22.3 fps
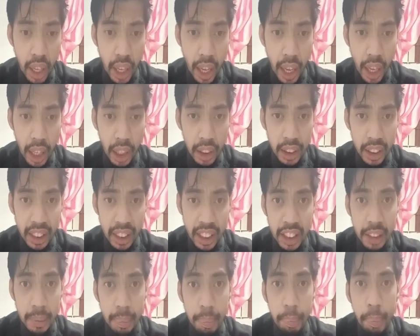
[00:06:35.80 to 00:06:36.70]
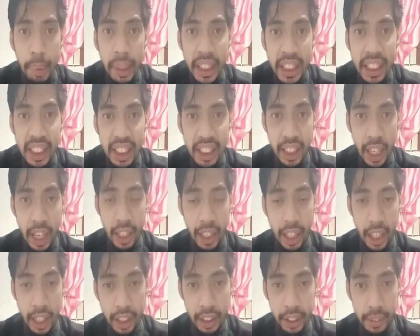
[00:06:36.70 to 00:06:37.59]
And in a split
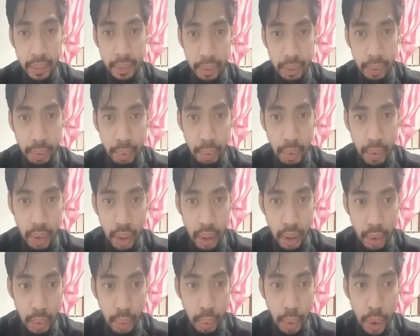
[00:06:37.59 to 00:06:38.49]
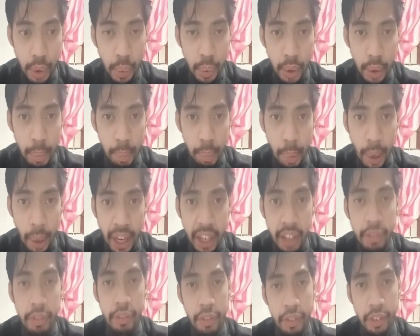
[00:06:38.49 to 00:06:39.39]
second, we will
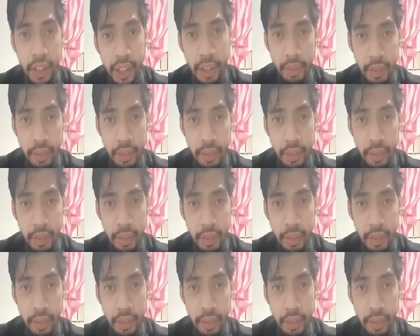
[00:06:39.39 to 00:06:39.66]
break free